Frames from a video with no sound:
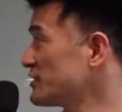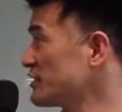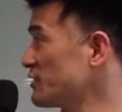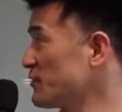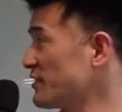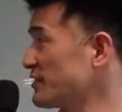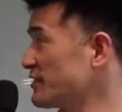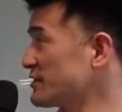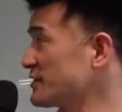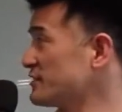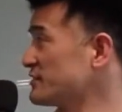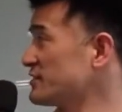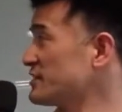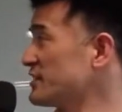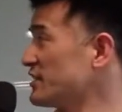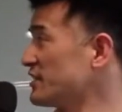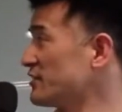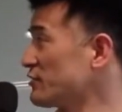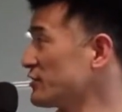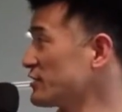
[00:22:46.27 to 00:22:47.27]
emulators are
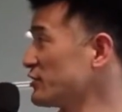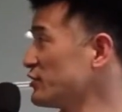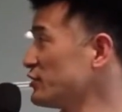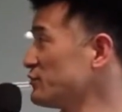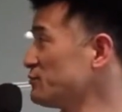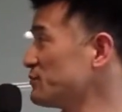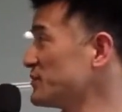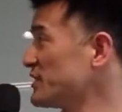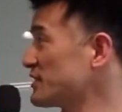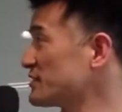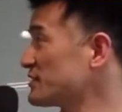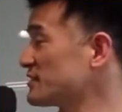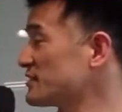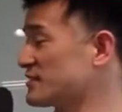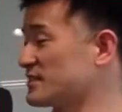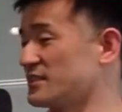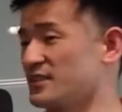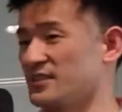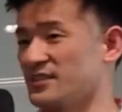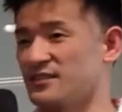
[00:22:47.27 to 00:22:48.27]
generally good, but
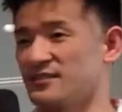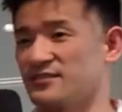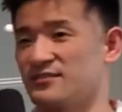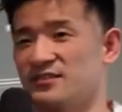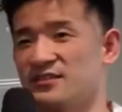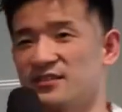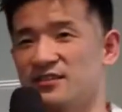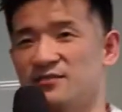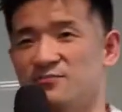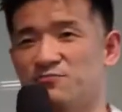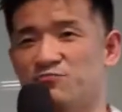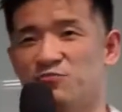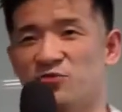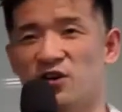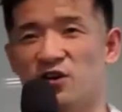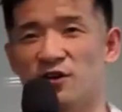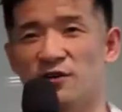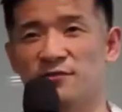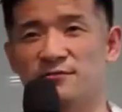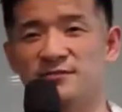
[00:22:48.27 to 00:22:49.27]

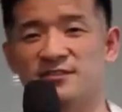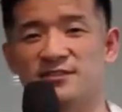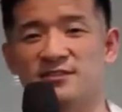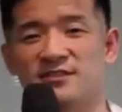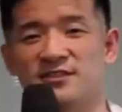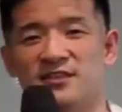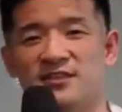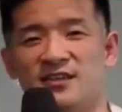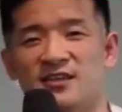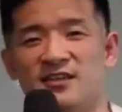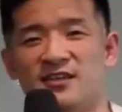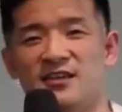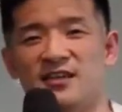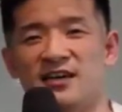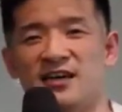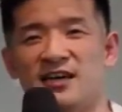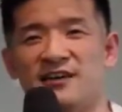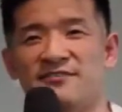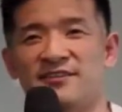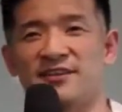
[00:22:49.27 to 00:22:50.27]
often
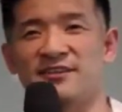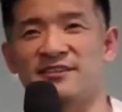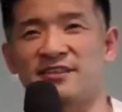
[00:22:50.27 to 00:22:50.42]
I've had